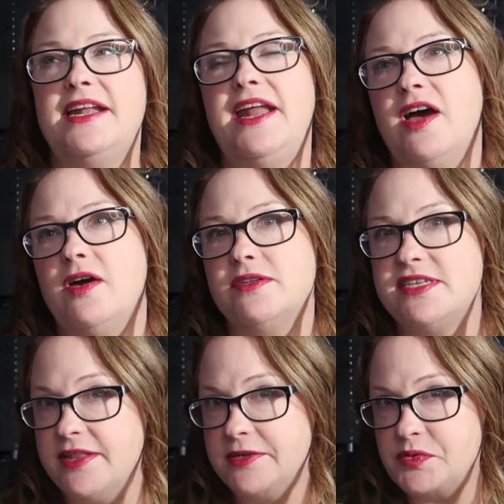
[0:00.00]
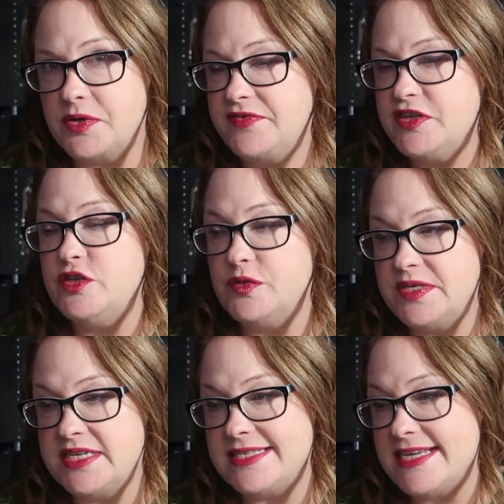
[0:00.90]
Now, Taylor Swift
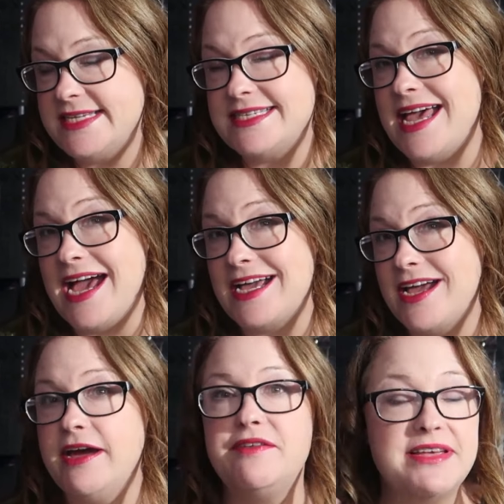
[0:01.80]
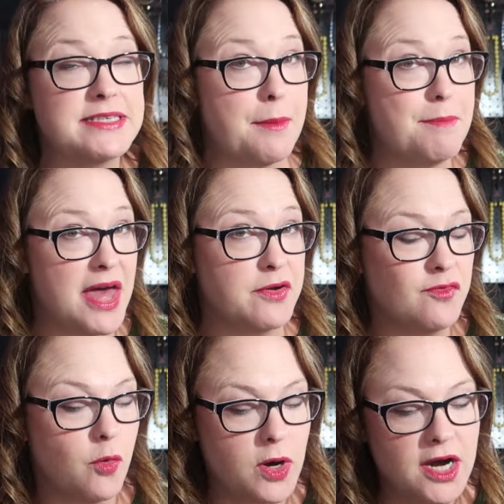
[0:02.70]
uses this kind of as a
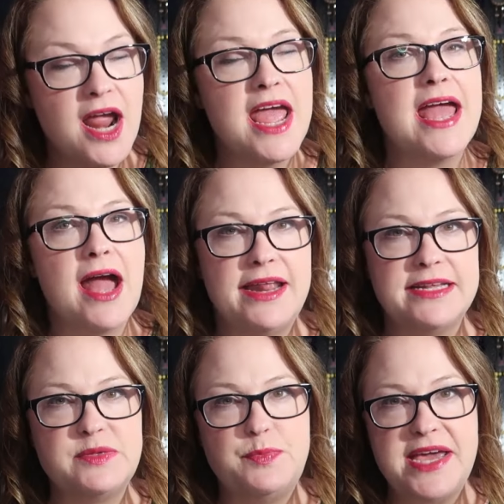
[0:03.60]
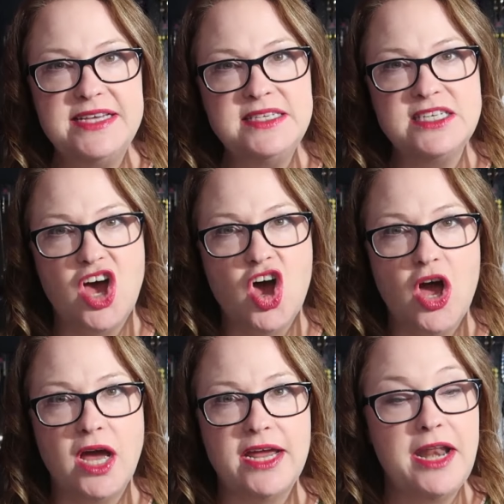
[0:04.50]
metaphor and it's based
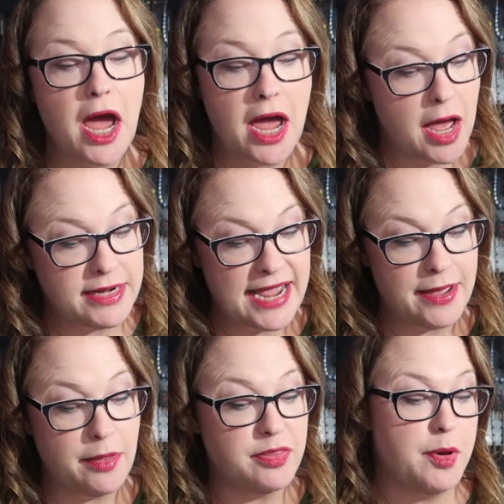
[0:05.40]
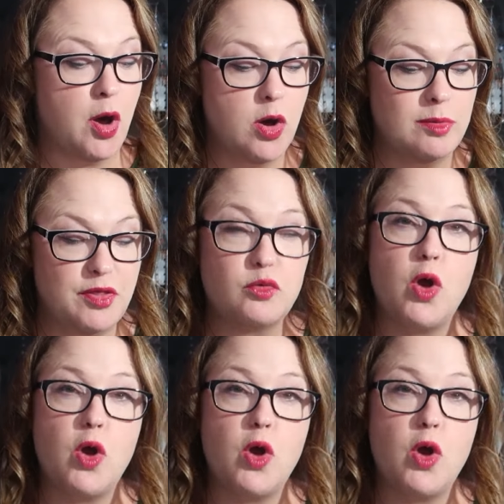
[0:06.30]
on, on uh, the poem, the